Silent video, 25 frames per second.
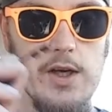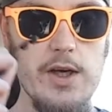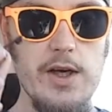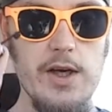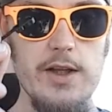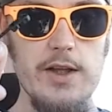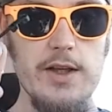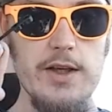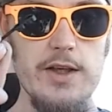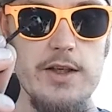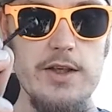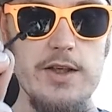
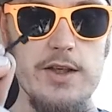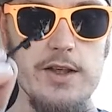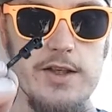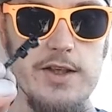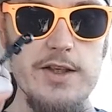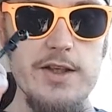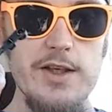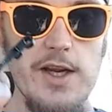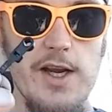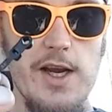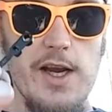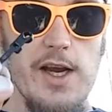get these to
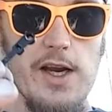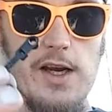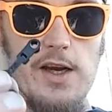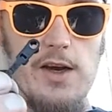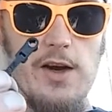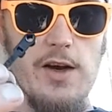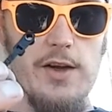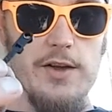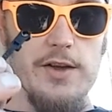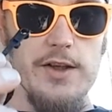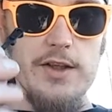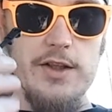stay
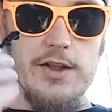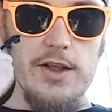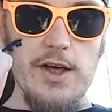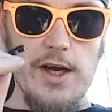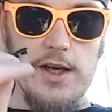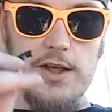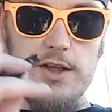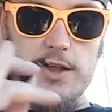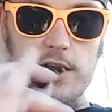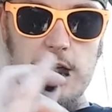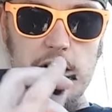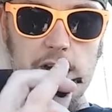on the
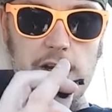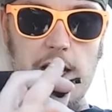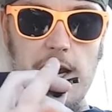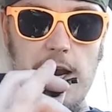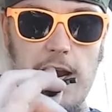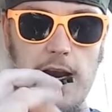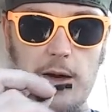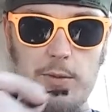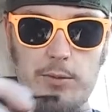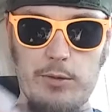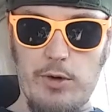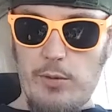sides of the
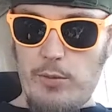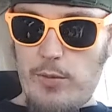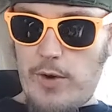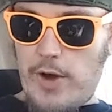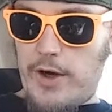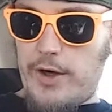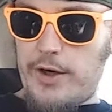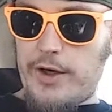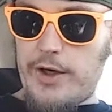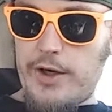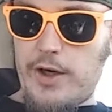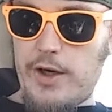camera
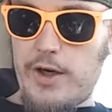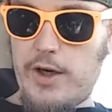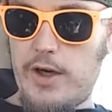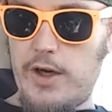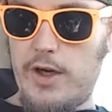better.